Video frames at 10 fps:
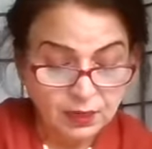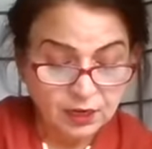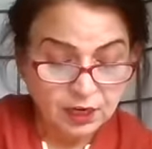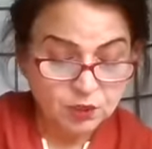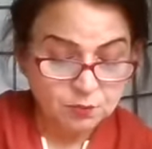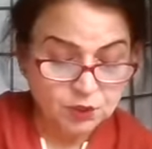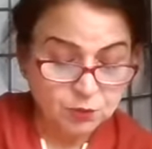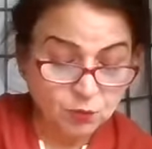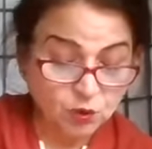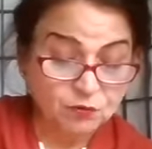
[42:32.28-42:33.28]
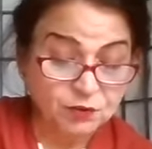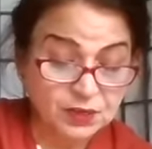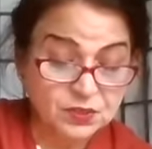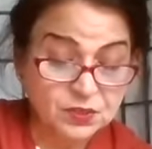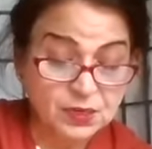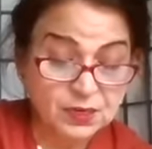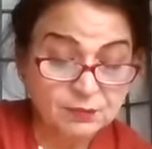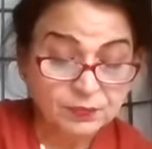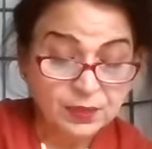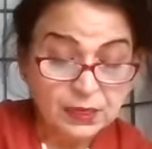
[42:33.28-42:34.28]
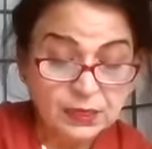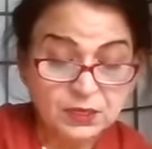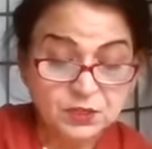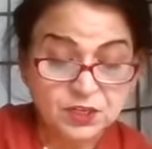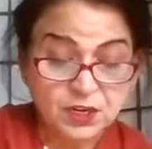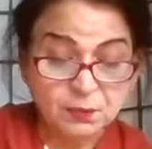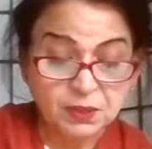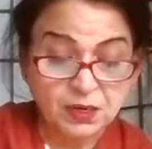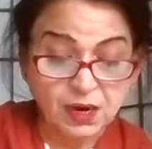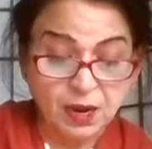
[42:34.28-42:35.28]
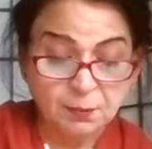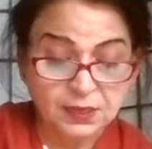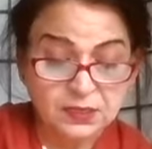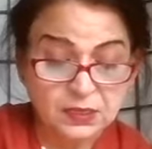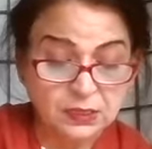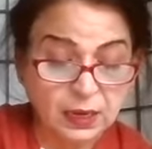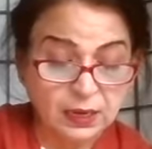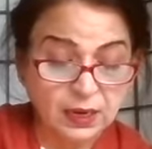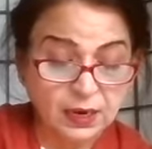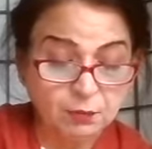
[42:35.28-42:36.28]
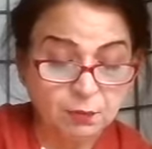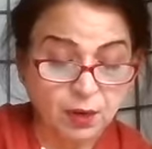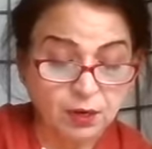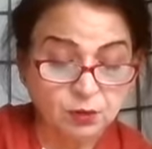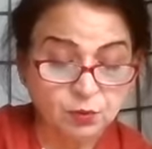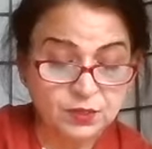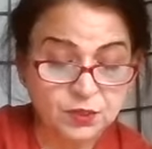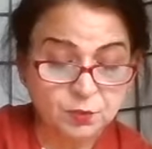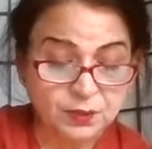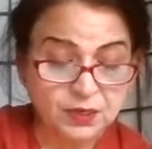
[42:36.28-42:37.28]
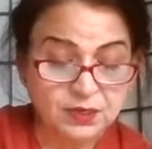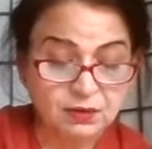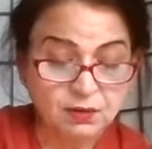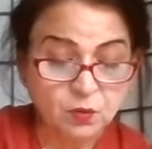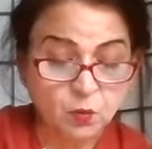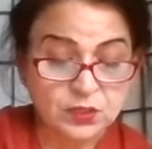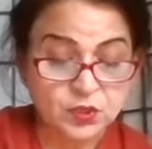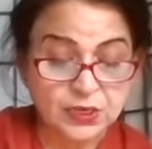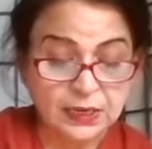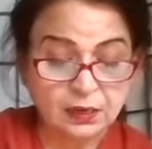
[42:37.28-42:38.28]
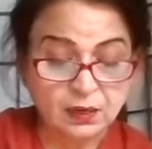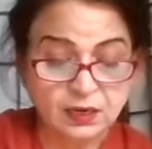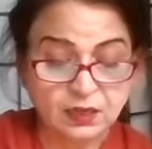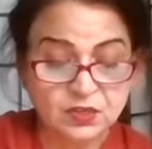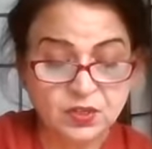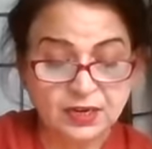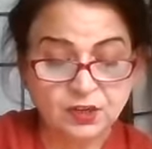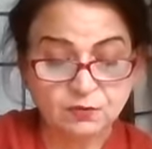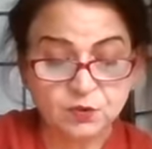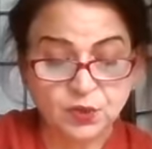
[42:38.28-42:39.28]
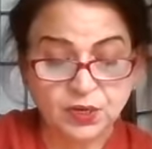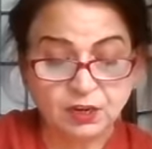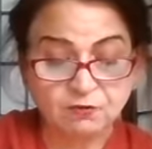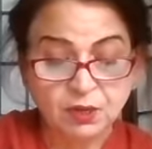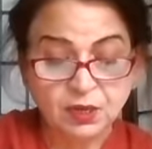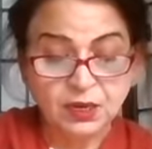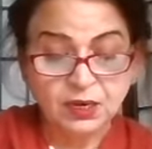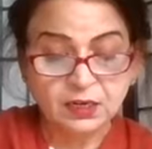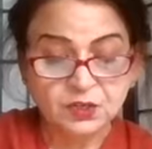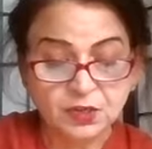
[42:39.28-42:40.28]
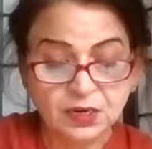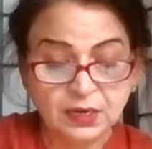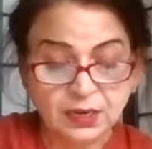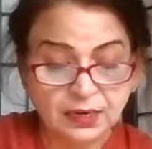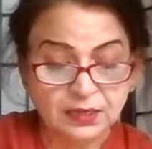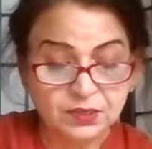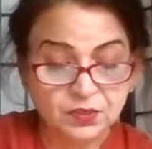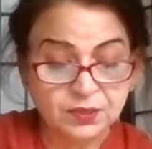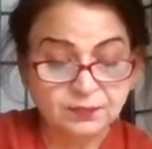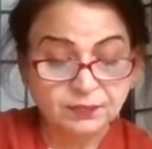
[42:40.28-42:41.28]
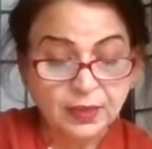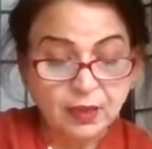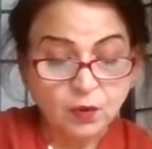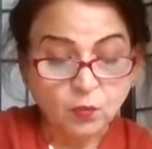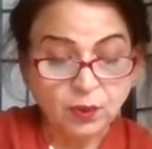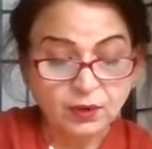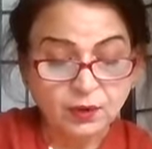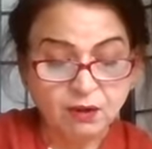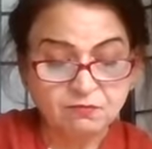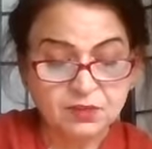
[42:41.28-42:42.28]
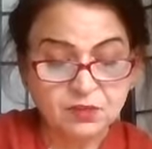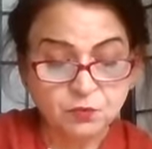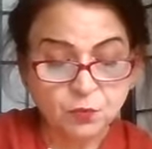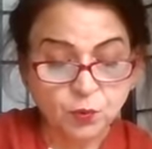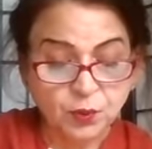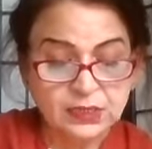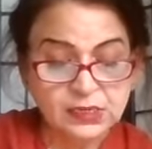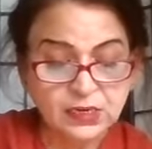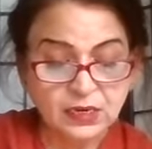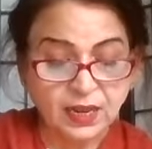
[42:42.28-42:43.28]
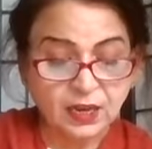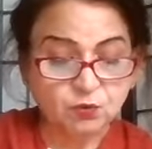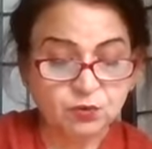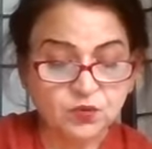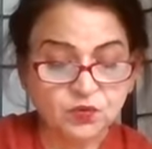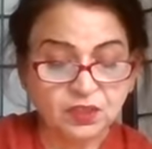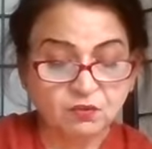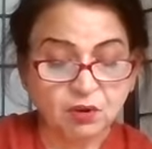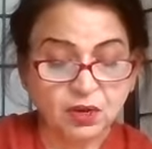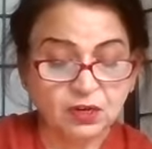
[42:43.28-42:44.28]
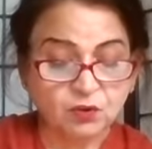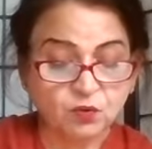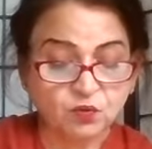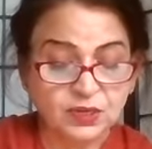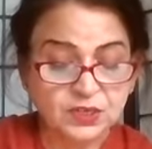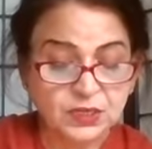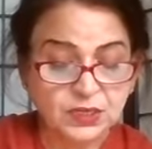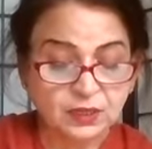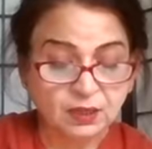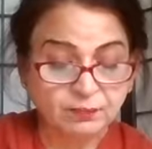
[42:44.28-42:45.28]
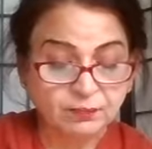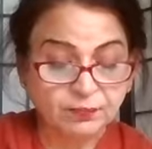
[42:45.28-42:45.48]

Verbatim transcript: Lakshman spoke fiercely. It seemed the calmness that Tara had brought to his spirit was shaken at the sight of Sugriv at his dalliance, while Ram was waiting in anguish for the Vanar to find Sita.